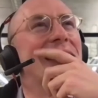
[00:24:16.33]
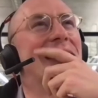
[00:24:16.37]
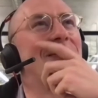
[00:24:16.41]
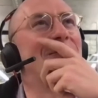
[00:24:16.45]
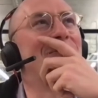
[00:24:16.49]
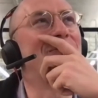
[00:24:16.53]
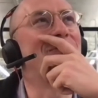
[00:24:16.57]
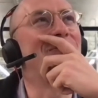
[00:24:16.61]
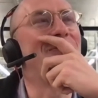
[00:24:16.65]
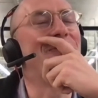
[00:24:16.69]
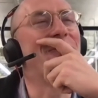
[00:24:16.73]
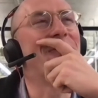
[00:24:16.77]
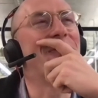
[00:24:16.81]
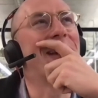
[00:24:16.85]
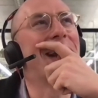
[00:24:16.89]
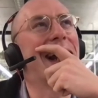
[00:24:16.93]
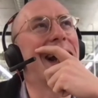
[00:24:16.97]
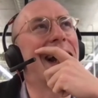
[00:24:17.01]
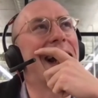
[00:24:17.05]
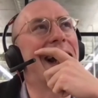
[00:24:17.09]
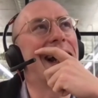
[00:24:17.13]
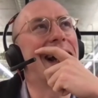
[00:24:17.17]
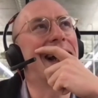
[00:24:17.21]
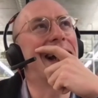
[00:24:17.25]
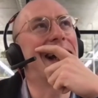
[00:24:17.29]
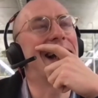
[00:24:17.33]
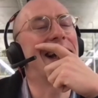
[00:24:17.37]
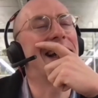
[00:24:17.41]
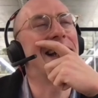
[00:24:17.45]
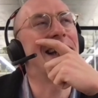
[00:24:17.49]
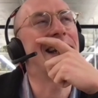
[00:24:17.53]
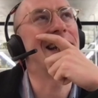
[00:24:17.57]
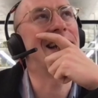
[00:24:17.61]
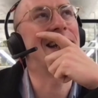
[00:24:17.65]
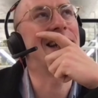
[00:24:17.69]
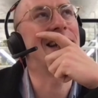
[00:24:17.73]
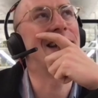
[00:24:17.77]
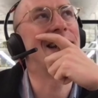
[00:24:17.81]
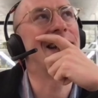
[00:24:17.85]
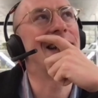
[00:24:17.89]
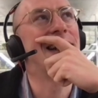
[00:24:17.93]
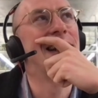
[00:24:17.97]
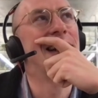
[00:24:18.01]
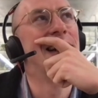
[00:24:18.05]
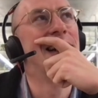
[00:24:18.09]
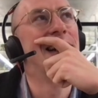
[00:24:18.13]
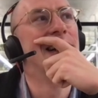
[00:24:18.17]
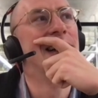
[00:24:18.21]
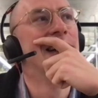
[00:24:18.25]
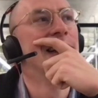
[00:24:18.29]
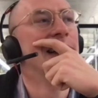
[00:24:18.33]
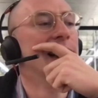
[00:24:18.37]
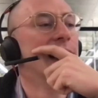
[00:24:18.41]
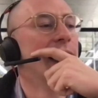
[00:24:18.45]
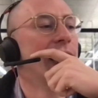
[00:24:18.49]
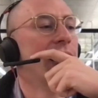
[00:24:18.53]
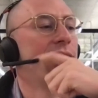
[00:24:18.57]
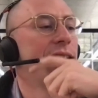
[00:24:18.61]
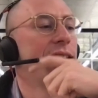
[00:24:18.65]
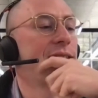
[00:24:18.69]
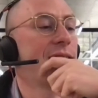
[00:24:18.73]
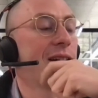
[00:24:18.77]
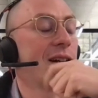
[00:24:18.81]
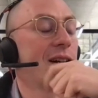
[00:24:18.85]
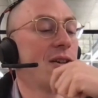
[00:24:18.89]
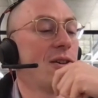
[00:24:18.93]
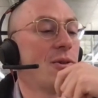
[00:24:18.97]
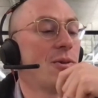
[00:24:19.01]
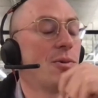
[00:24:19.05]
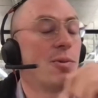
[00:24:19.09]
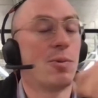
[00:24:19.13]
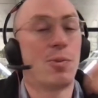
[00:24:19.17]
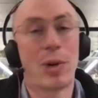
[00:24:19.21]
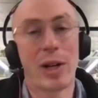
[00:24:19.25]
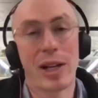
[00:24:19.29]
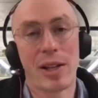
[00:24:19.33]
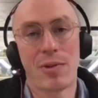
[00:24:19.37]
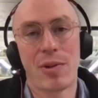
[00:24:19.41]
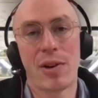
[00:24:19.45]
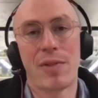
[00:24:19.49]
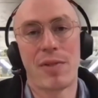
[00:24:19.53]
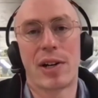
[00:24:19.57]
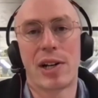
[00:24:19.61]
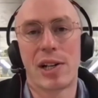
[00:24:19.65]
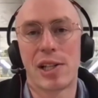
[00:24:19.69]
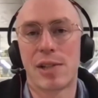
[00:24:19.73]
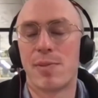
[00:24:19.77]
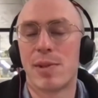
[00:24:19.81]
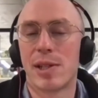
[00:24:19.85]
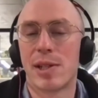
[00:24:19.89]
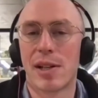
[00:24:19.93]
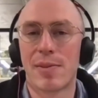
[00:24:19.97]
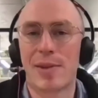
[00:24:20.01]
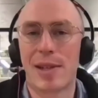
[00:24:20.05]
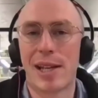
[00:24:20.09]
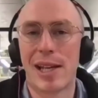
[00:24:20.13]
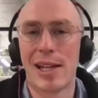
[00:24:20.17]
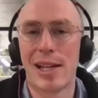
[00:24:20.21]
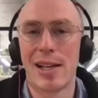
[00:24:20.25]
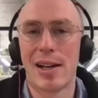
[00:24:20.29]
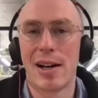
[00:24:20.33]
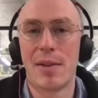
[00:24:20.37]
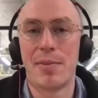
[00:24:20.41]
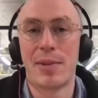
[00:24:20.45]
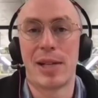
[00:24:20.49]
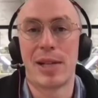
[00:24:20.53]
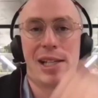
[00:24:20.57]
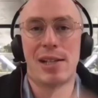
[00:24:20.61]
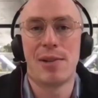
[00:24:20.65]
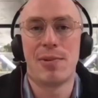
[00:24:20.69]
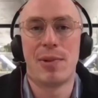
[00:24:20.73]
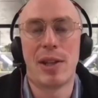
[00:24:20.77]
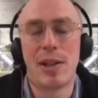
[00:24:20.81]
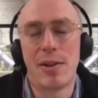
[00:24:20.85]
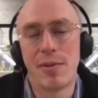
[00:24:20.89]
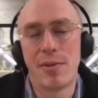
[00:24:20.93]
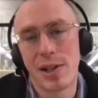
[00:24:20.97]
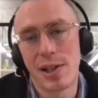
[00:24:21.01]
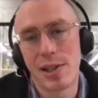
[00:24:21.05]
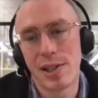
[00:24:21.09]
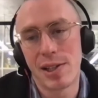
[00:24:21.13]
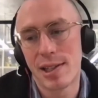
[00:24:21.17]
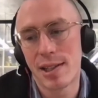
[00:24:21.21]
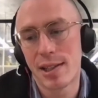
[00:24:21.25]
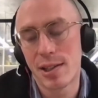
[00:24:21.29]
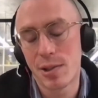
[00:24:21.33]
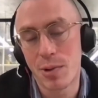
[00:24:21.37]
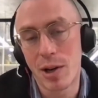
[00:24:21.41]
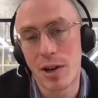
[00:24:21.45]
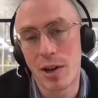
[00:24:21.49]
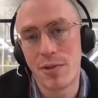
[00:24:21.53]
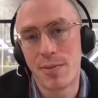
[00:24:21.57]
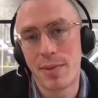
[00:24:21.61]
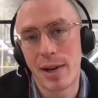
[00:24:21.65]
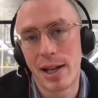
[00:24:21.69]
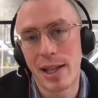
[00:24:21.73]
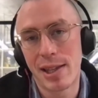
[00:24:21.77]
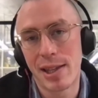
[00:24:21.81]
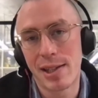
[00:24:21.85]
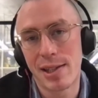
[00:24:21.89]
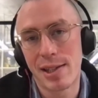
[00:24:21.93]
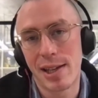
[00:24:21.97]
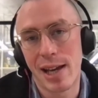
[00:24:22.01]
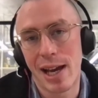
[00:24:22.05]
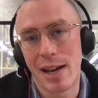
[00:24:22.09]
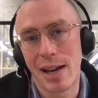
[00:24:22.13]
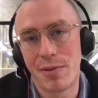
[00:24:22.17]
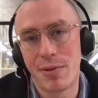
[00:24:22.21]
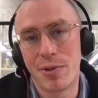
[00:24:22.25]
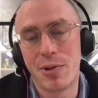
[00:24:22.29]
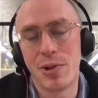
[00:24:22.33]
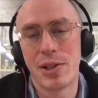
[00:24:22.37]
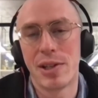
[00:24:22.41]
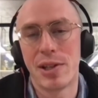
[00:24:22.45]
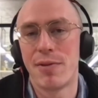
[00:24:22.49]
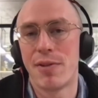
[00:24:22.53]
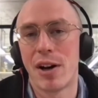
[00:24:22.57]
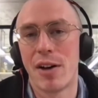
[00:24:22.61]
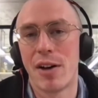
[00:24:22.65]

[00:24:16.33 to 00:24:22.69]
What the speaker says: And so 1 in 3 of our customers updates it within the first 12 months, and